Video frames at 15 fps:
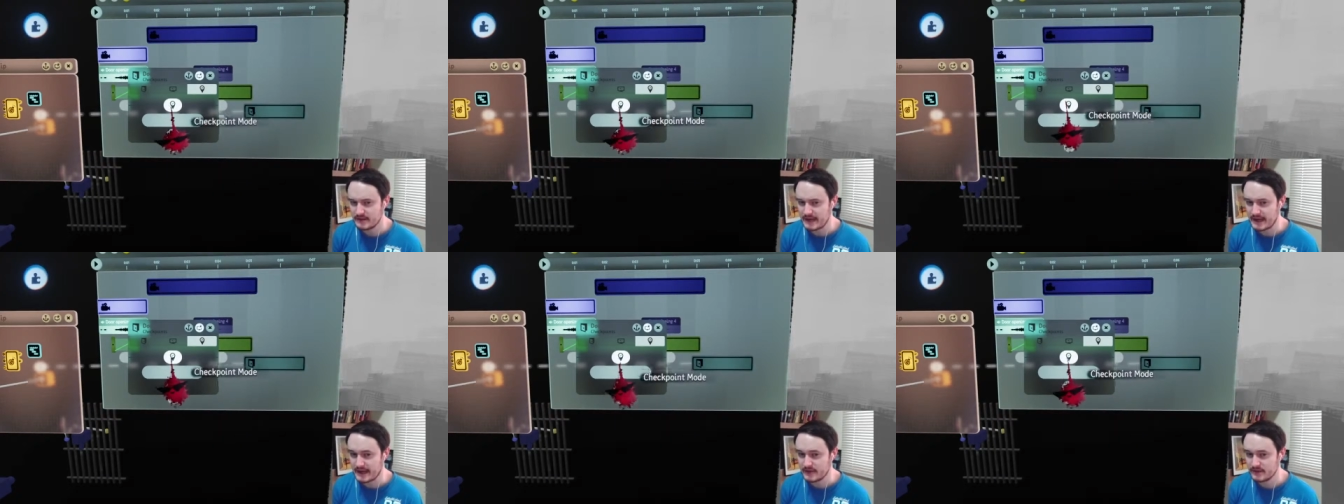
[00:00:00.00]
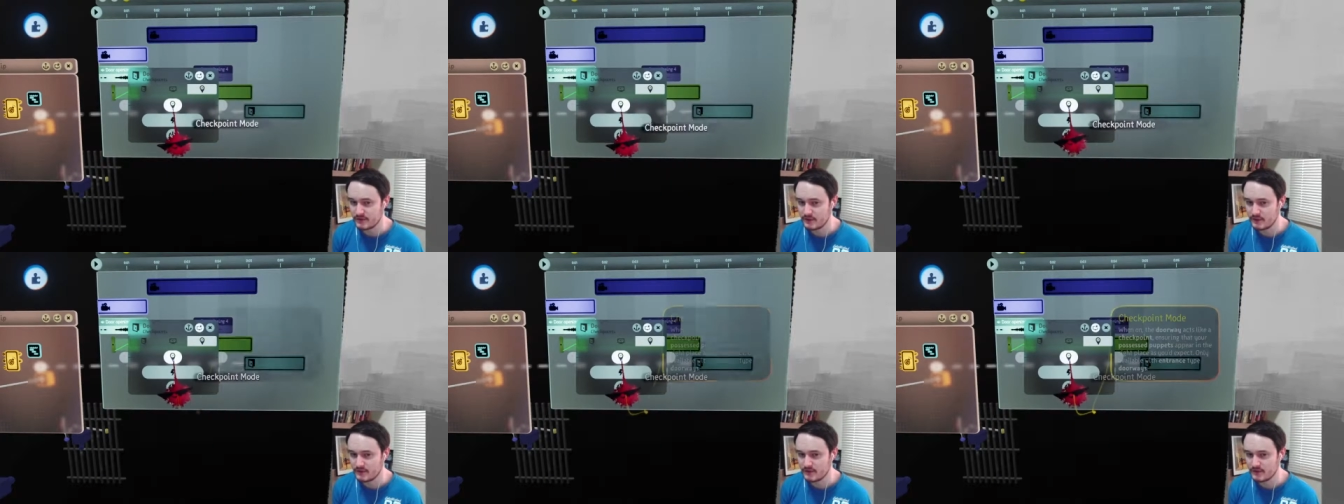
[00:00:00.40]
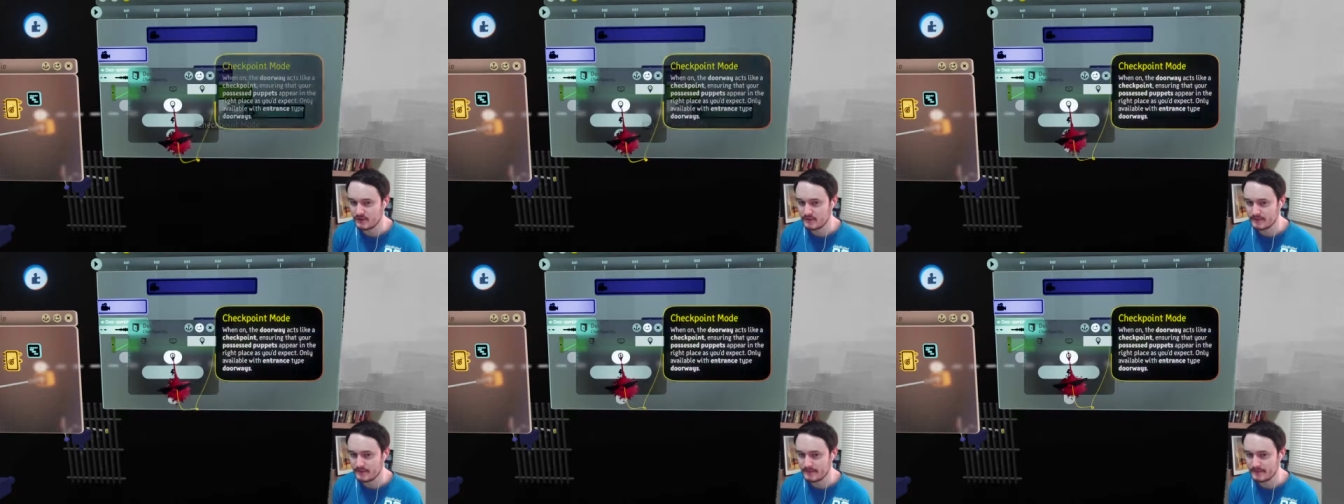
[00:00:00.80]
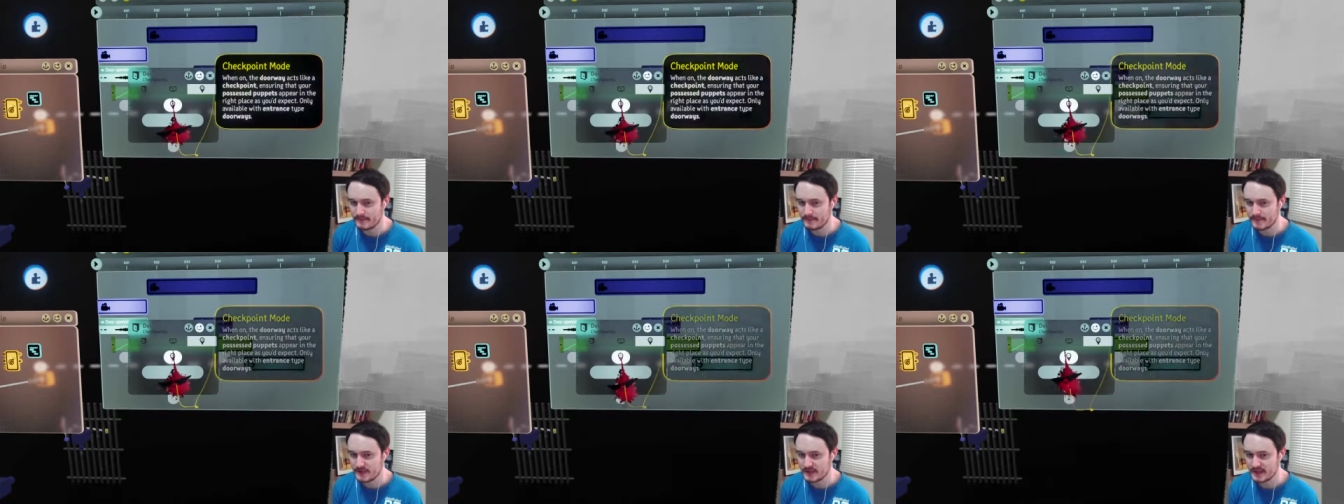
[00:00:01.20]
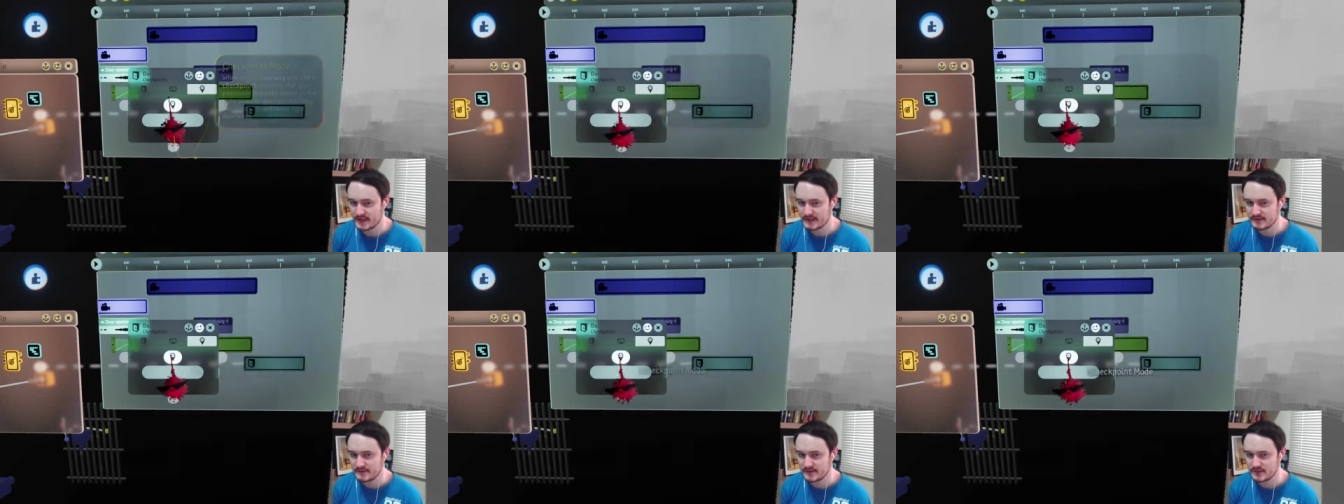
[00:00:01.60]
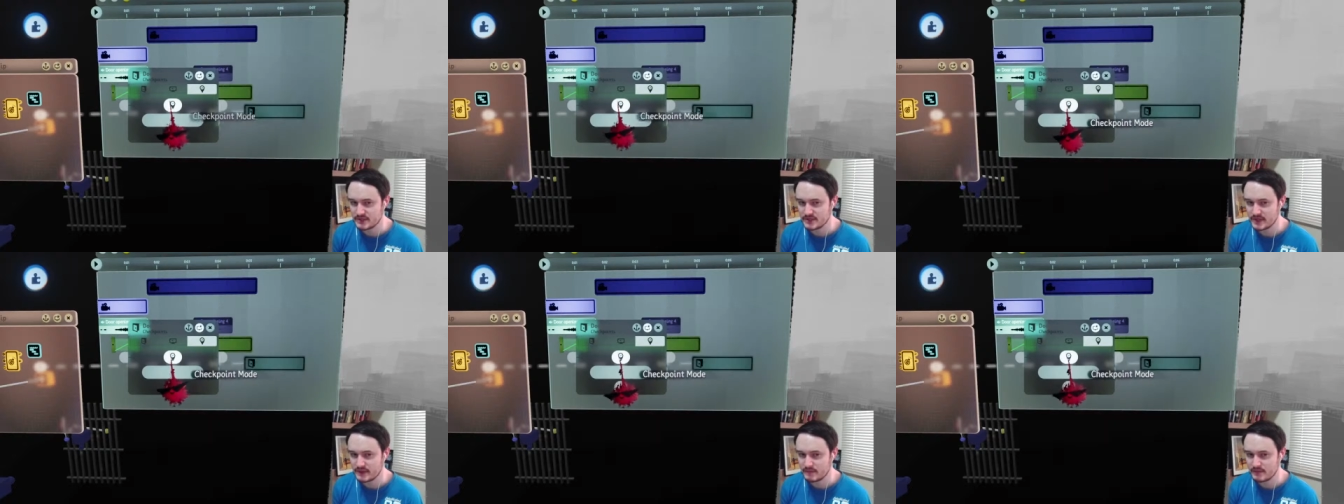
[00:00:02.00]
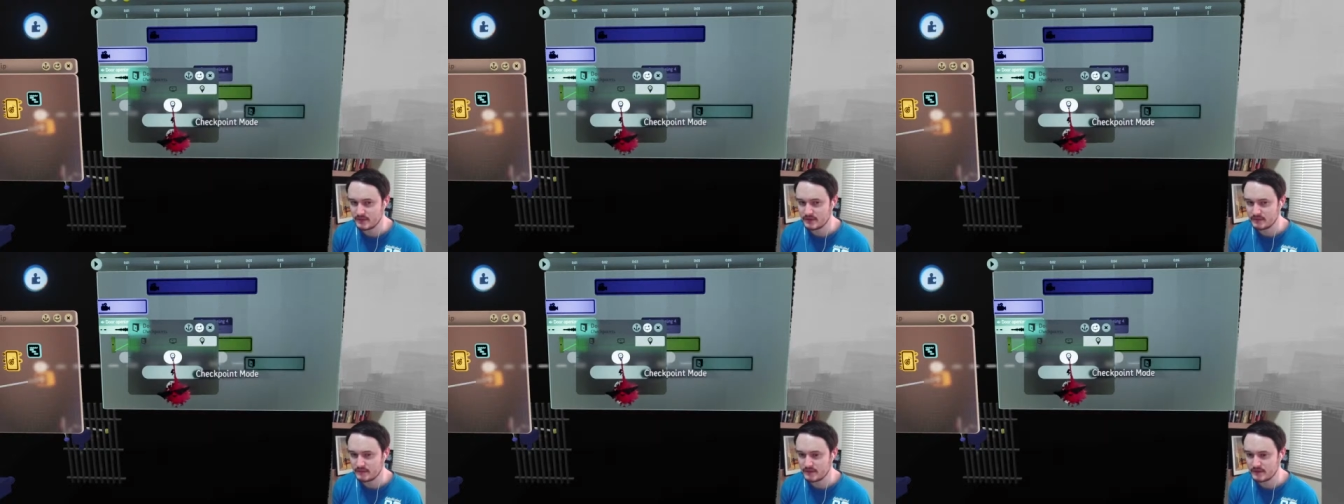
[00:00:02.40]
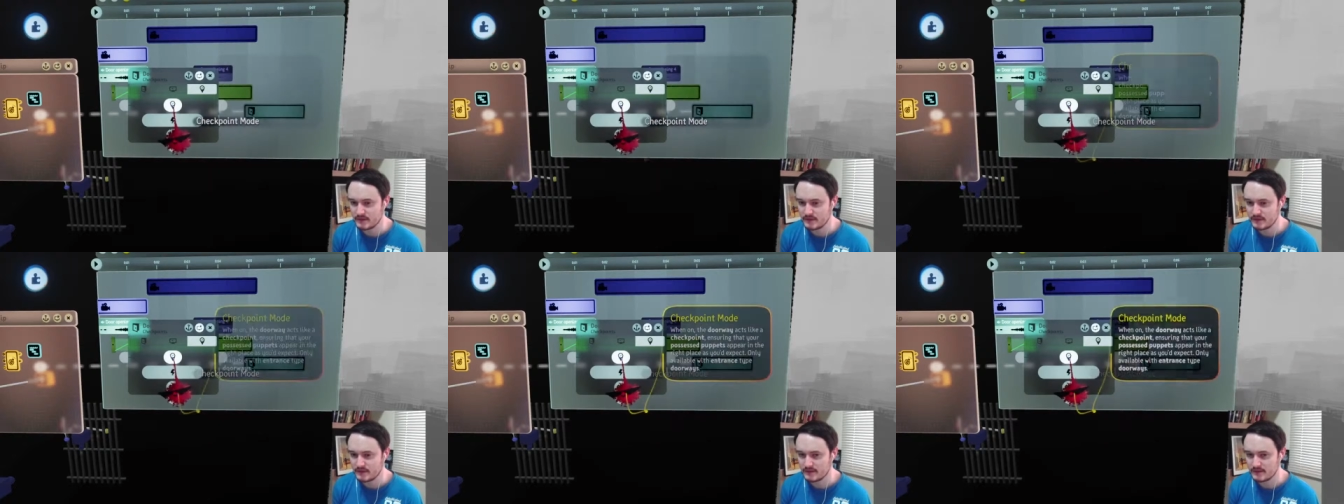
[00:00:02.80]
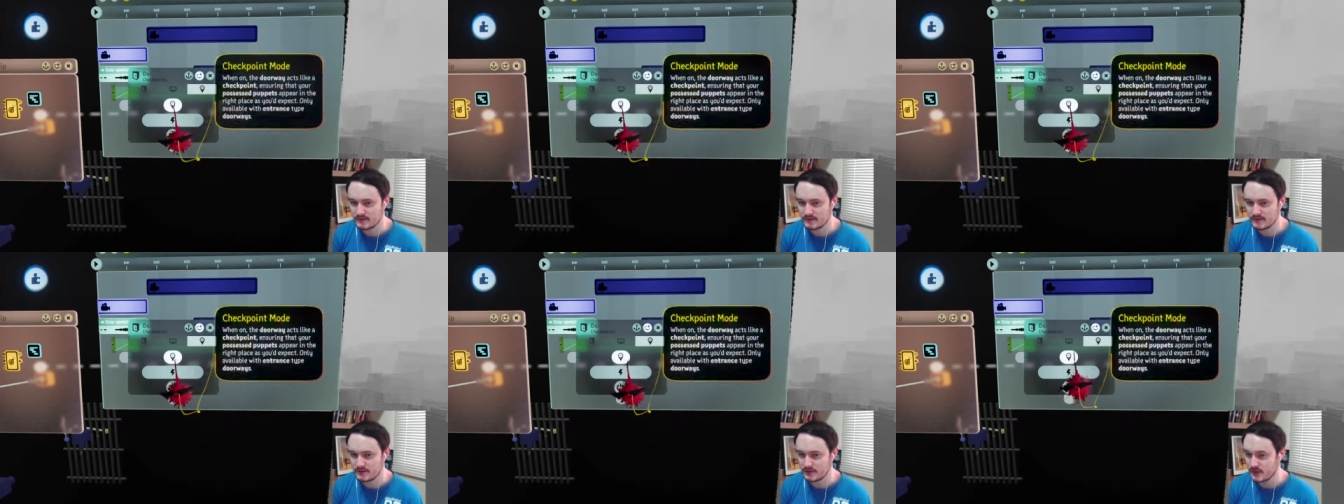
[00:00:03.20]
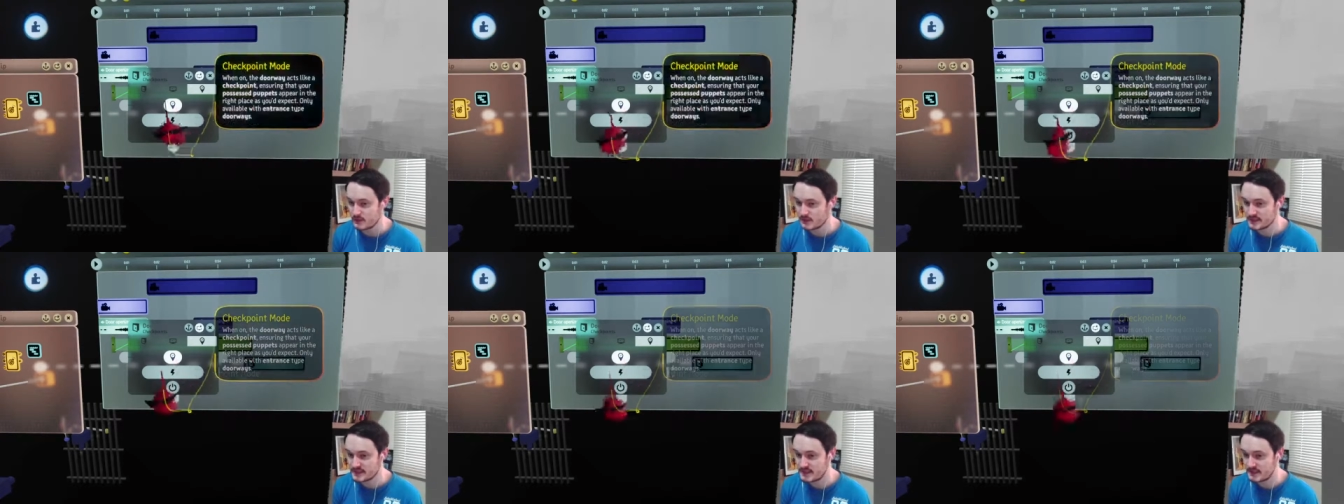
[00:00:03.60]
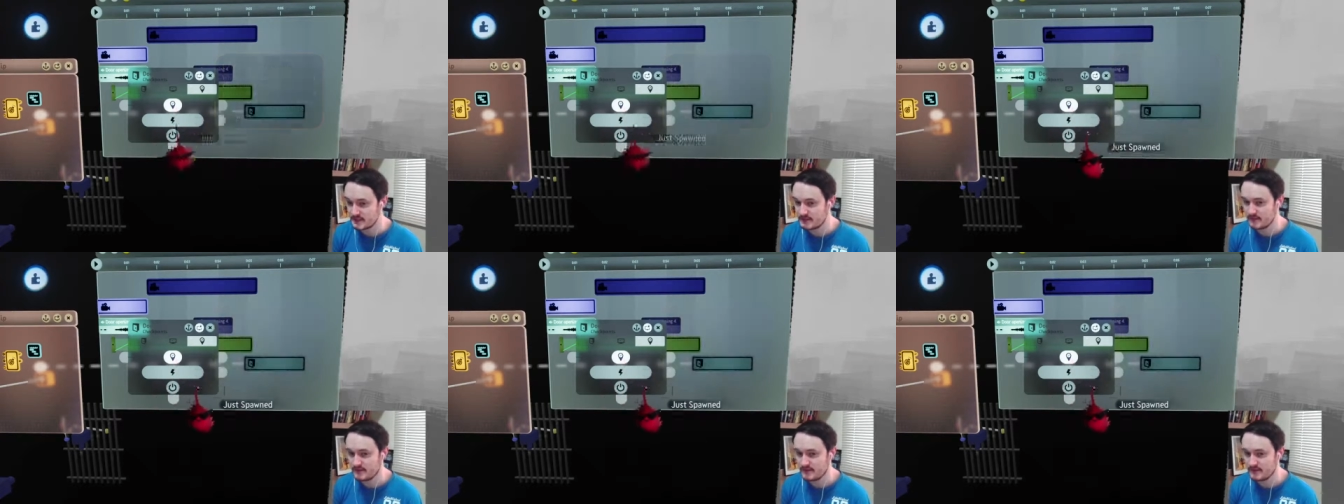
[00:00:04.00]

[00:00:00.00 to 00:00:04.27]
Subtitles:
I thought you could activate the checkpoint but on the other side